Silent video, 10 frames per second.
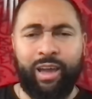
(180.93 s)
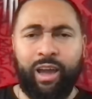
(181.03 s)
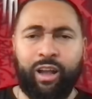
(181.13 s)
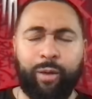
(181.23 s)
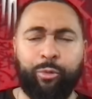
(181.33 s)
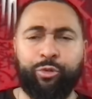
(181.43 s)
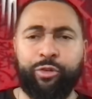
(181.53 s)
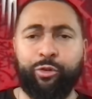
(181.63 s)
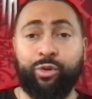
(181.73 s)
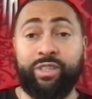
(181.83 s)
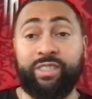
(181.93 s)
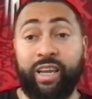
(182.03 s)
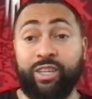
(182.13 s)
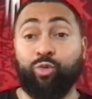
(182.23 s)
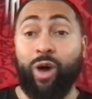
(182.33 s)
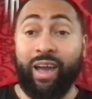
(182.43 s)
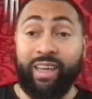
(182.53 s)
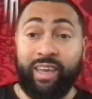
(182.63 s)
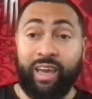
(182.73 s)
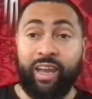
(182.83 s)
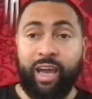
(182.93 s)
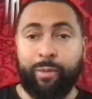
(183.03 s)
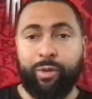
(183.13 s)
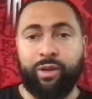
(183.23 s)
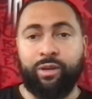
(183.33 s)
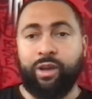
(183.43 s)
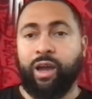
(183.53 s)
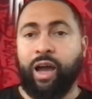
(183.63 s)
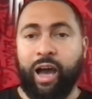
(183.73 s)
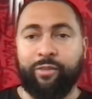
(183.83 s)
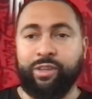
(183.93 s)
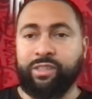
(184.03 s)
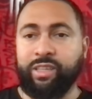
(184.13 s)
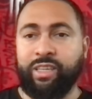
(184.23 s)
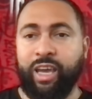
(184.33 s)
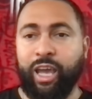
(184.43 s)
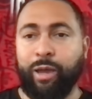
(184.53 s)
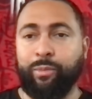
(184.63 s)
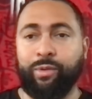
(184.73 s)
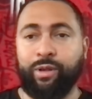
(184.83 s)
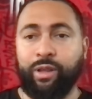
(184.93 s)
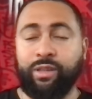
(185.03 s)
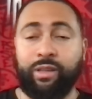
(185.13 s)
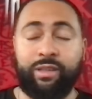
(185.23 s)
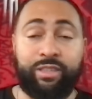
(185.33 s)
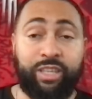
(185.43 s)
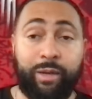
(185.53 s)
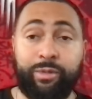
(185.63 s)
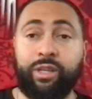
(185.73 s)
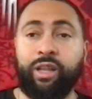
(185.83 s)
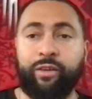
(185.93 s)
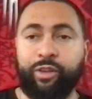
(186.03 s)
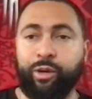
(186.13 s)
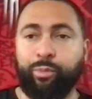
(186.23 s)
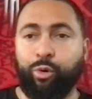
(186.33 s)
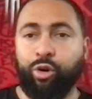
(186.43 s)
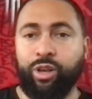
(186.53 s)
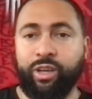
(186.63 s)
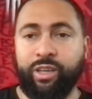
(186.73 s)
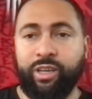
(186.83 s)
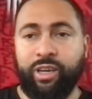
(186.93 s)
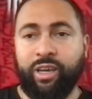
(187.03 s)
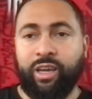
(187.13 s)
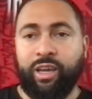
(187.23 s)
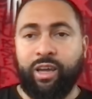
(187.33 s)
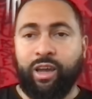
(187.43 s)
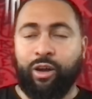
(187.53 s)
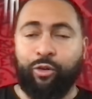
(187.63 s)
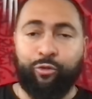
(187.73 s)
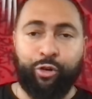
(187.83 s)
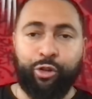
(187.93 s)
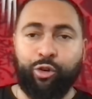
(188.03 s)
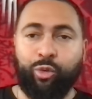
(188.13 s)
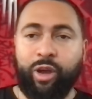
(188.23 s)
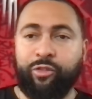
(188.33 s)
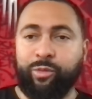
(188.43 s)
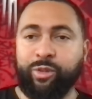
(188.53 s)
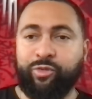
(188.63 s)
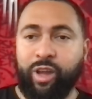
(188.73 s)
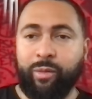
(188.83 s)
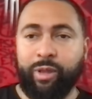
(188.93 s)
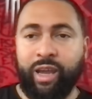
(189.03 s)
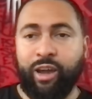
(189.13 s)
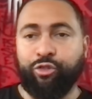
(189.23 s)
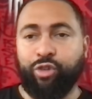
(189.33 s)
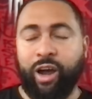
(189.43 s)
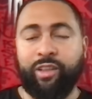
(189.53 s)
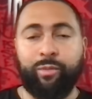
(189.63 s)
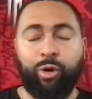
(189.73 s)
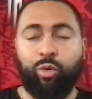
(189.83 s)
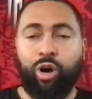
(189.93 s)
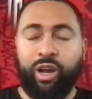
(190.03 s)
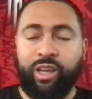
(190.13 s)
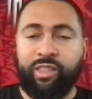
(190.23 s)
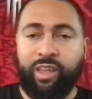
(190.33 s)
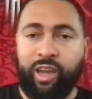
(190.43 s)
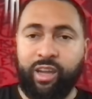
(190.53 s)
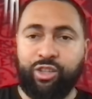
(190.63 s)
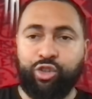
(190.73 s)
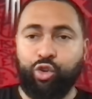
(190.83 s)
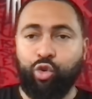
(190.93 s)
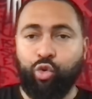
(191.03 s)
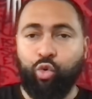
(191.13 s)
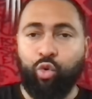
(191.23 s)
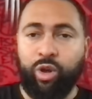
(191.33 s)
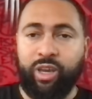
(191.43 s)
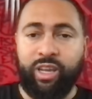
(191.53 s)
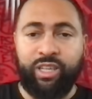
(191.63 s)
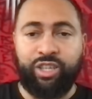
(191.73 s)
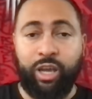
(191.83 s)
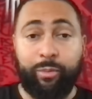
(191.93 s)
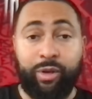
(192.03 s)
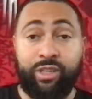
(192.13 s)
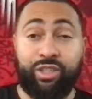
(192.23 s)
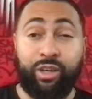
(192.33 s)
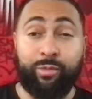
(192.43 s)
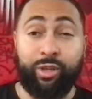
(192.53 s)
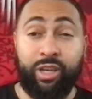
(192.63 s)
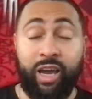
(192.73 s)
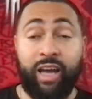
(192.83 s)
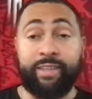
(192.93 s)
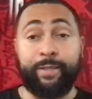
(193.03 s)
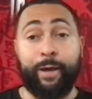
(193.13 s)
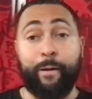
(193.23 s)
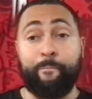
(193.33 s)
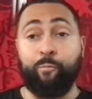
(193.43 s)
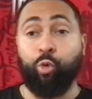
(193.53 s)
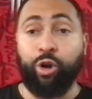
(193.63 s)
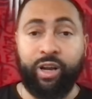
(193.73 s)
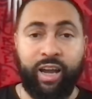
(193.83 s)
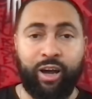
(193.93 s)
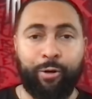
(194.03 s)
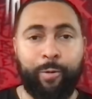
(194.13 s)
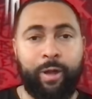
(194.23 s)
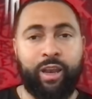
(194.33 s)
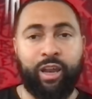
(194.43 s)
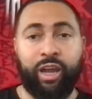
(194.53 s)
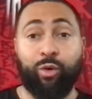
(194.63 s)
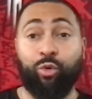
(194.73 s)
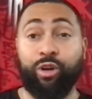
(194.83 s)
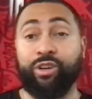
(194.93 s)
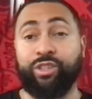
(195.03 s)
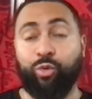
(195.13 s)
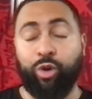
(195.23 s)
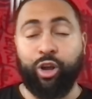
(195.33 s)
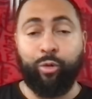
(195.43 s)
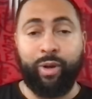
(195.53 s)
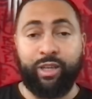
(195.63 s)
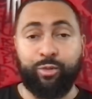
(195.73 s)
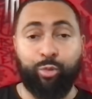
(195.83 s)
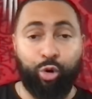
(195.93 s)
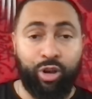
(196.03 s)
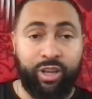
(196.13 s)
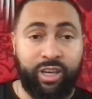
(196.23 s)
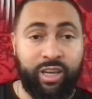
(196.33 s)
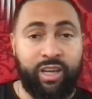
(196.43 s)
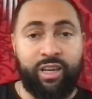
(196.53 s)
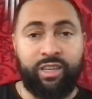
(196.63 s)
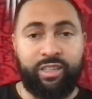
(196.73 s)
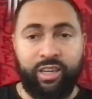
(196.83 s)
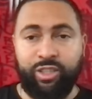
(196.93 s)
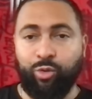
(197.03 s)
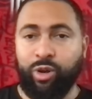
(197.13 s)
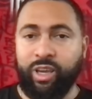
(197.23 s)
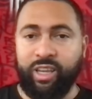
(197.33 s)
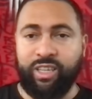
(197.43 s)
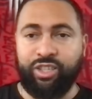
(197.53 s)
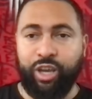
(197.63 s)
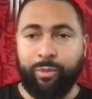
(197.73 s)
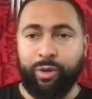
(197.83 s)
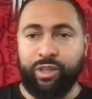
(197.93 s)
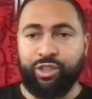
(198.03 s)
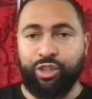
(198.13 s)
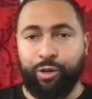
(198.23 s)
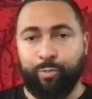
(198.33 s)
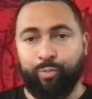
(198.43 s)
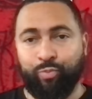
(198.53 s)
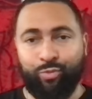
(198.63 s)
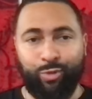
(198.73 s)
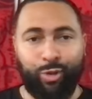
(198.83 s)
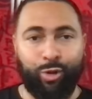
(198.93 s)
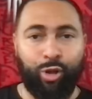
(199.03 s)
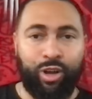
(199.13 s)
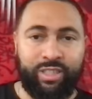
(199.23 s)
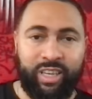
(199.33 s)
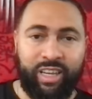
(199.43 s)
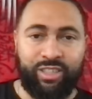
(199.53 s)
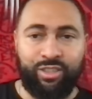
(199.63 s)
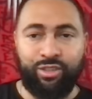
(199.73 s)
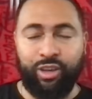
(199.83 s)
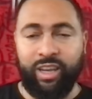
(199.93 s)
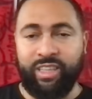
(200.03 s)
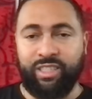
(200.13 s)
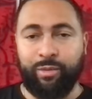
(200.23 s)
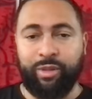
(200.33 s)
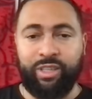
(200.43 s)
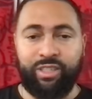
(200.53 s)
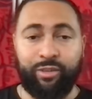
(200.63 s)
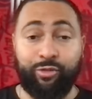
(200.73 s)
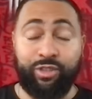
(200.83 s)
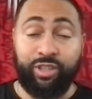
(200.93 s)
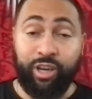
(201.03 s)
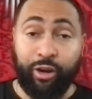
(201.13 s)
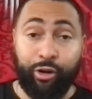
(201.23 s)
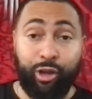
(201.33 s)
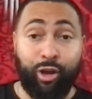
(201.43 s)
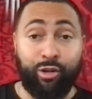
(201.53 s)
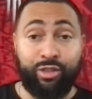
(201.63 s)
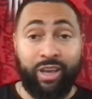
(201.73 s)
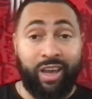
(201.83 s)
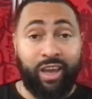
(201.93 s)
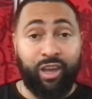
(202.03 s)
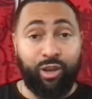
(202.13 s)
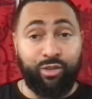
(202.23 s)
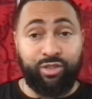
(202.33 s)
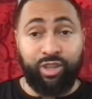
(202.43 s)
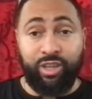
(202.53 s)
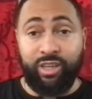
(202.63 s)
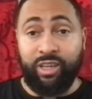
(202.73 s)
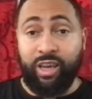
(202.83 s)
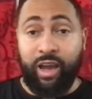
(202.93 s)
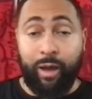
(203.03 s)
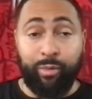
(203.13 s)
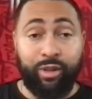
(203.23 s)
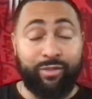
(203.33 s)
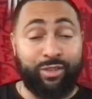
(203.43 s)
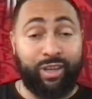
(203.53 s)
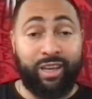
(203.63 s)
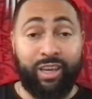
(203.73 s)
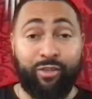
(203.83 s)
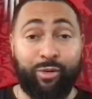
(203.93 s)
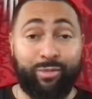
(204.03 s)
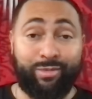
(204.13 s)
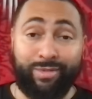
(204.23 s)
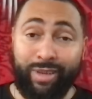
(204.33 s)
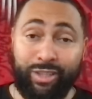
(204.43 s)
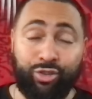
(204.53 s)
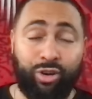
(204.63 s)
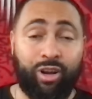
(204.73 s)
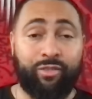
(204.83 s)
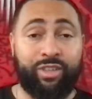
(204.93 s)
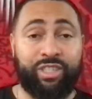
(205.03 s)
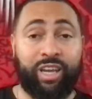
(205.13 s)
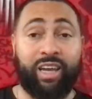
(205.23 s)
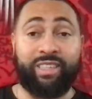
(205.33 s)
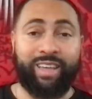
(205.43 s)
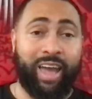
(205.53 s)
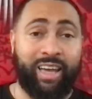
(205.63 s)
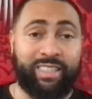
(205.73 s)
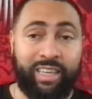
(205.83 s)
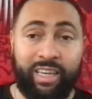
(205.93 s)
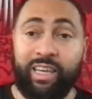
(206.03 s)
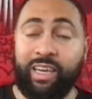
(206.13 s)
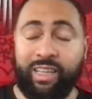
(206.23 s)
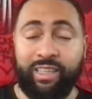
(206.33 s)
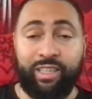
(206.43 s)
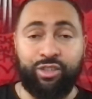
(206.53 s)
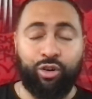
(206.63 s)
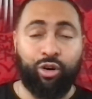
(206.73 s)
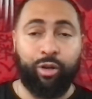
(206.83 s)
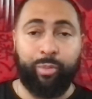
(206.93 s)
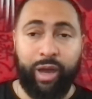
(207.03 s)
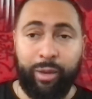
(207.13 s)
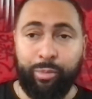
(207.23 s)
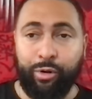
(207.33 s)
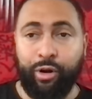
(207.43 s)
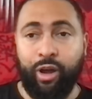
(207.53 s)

a couple of different reasons, I guess, why it can happen. Obviously, Dame seemed to love it in Portland. Further away from his family now. Tried the Milwaukee thing to get a championship. Did not work out. You got to wonder, does he want to go back to Portland? Does he want to get a championship? Los Angeles, looking at some of these different scenarios. Houston, I believe, is going to give him as strong of a chance as any, at least on paper.